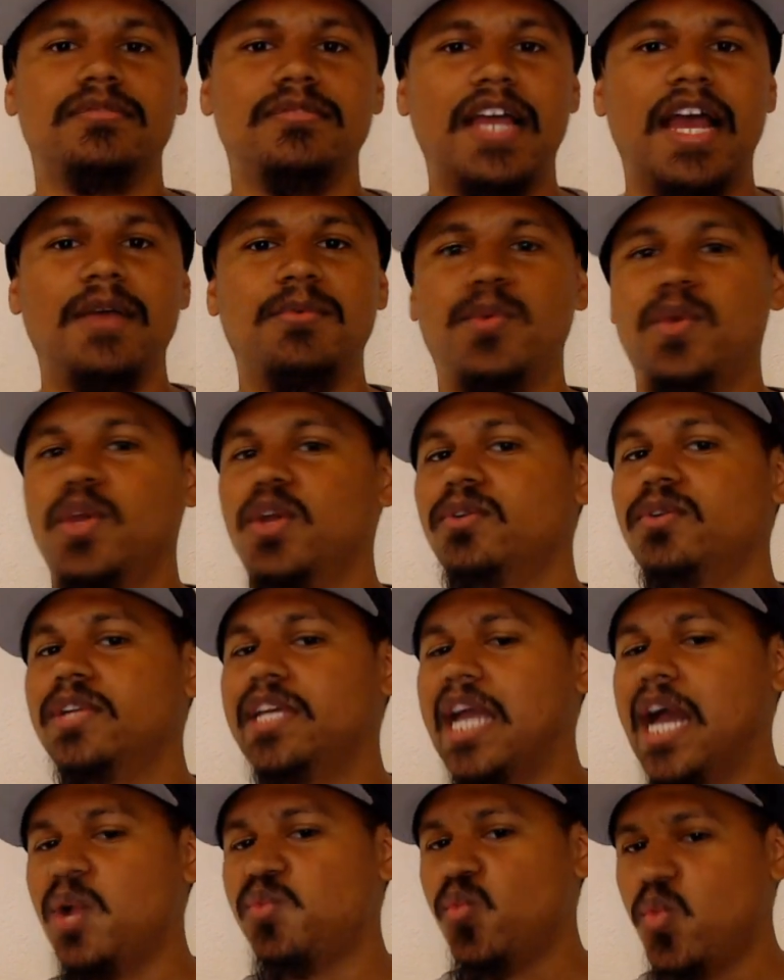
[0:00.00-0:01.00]
That we
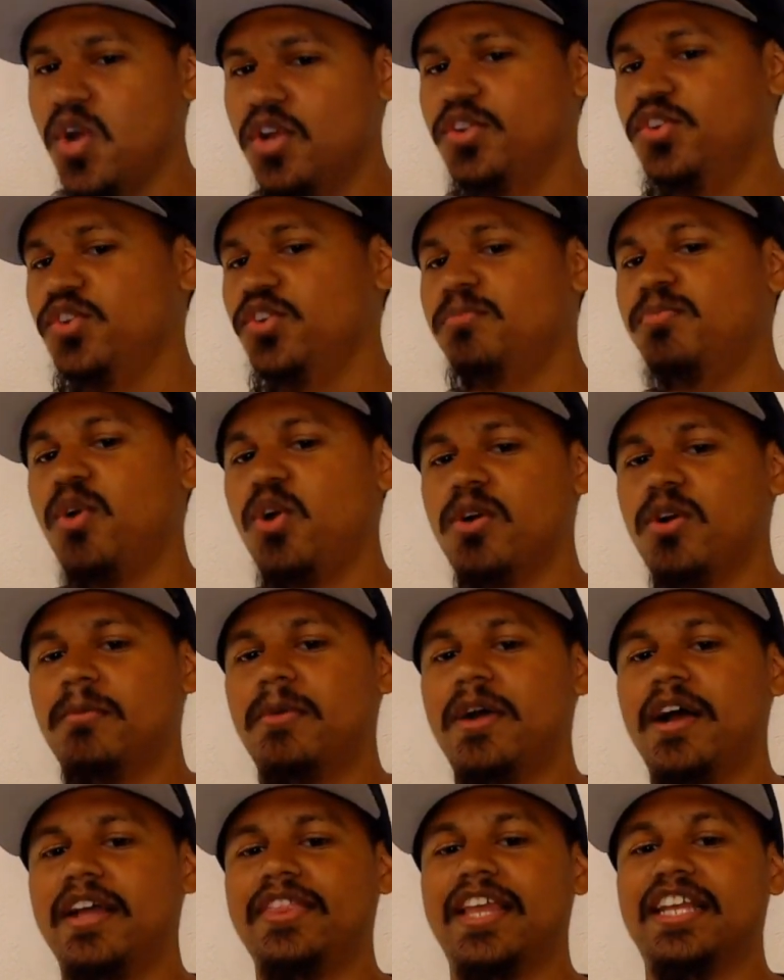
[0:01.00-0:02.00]
only got one new
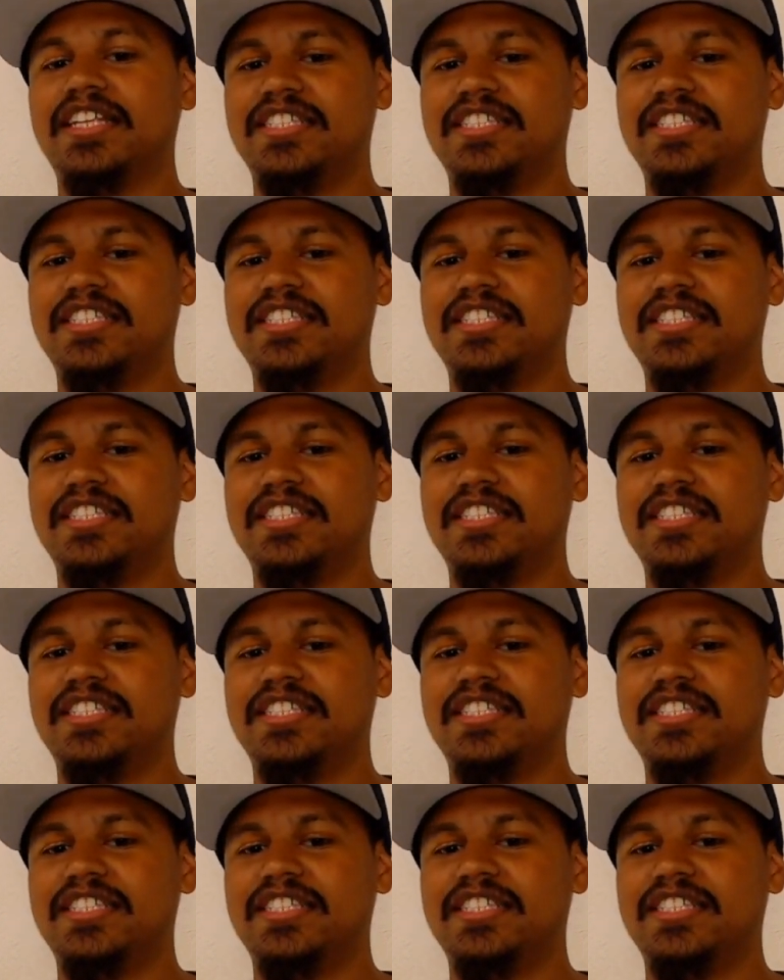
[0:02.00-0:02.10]
Pokemon